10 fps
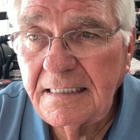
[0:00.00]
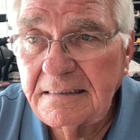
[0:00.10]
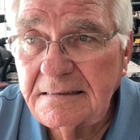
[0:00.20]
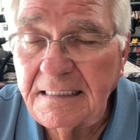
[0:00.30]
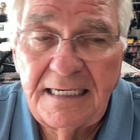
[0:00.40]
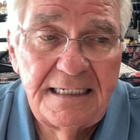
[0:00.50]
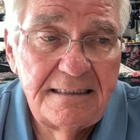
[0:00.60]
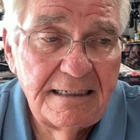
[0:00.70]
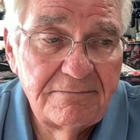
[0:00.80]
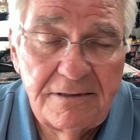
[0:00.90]

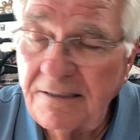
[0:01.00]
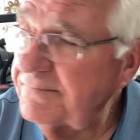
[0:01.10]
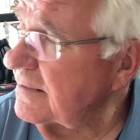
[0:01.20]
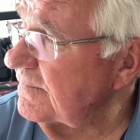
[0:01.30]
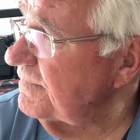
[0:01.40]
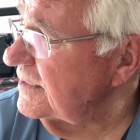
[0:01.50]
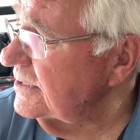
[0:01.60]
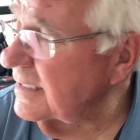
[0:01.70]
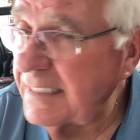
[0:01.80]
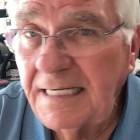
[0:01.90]
Today, I'd love to go
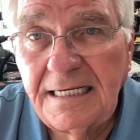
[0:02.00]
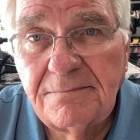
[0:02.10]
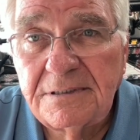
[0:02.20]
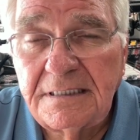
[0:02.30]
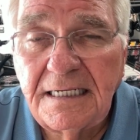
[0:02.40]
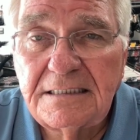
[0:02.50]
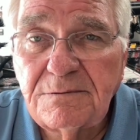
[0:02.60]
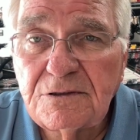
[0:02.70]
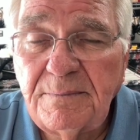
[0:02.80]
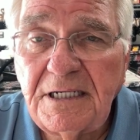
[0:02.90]
fishing again, but today's
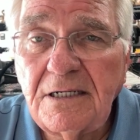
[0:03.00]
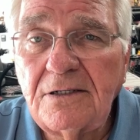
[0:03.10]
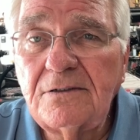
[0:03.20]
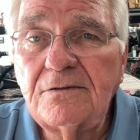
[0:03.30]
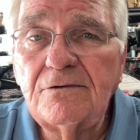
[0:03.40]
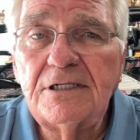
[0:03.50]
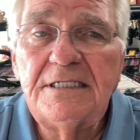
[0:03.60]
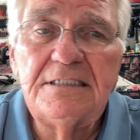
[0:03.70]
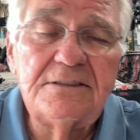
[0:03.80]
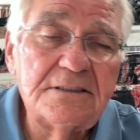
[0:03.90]
supposed to be 100
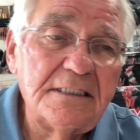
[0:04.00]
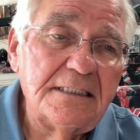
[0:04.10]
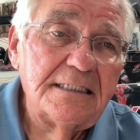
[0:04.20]
degrees.